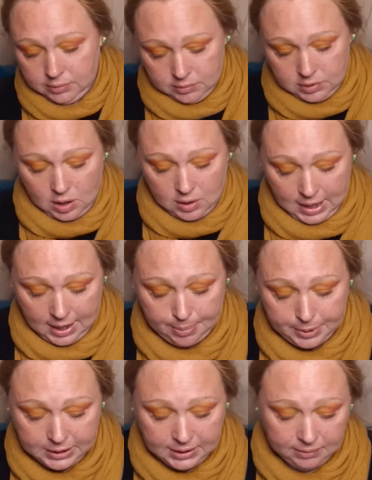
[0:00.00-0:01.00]
not
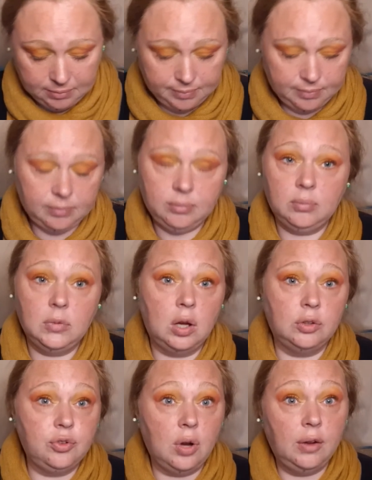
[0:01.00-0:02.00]
happening. Not
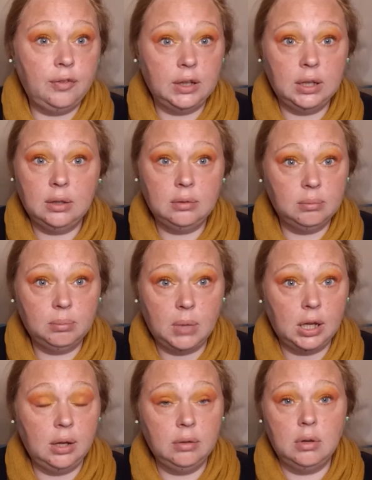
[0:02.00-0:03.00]
driving
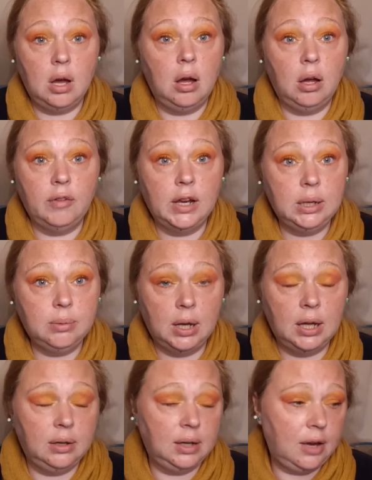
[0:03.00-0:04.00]
my own car
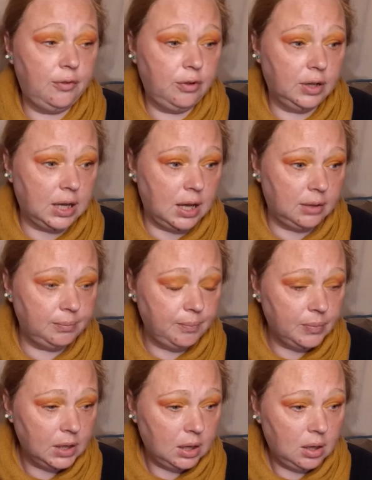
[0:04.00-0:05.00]
anywhere ever again.
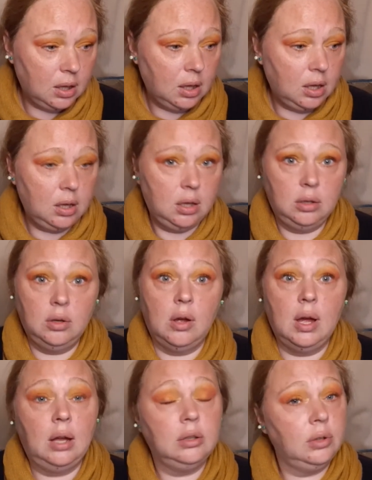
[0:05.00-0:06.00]

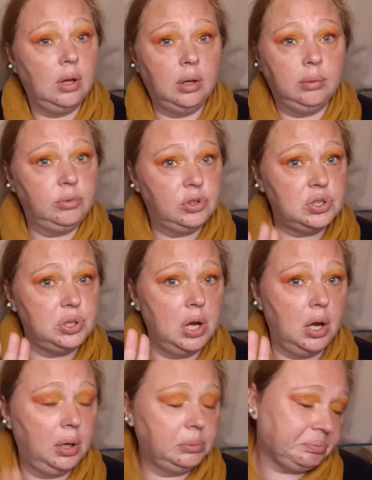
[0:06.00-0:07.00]
Just
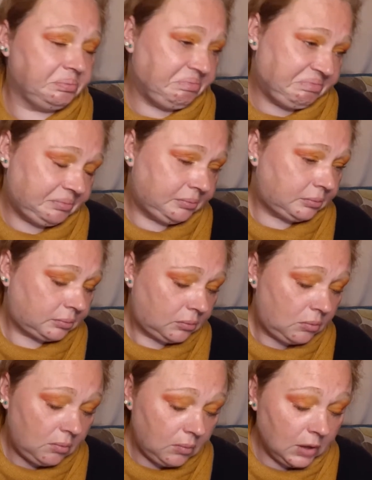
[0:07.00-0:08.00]
no.
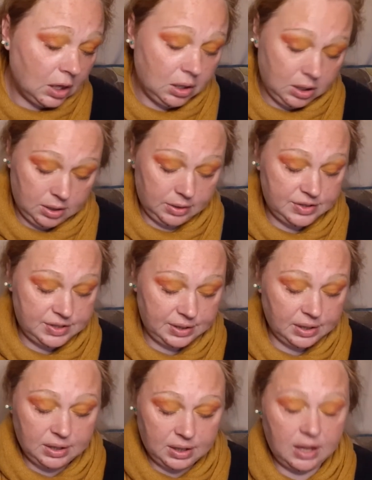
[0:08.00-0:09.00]
Because
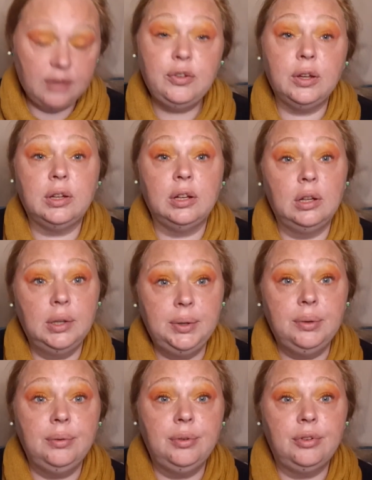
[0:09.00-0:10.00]
if you can
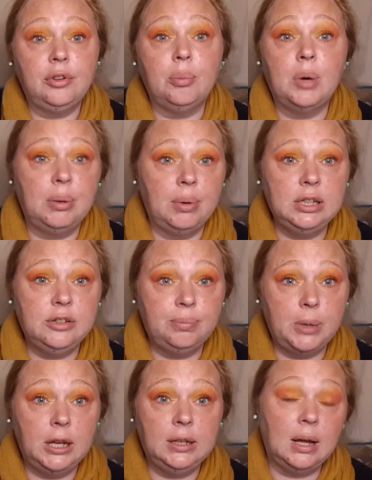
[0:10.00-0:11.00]
lose somewhere where you've
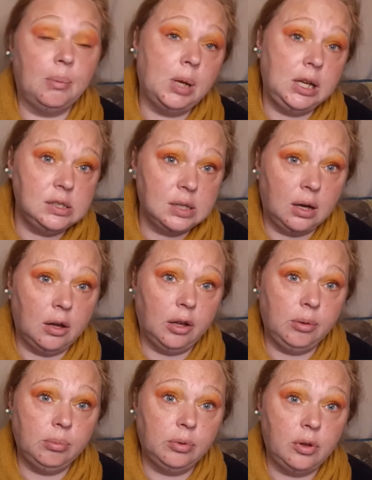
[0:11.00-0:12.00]
been that many
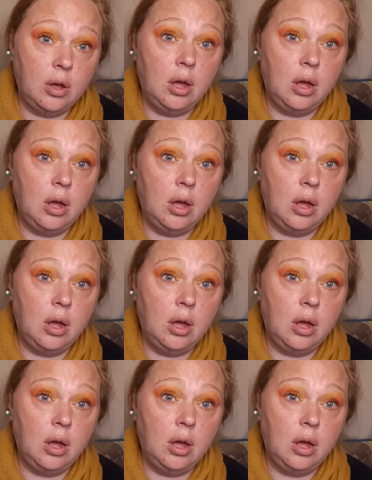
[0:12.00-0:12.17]
times,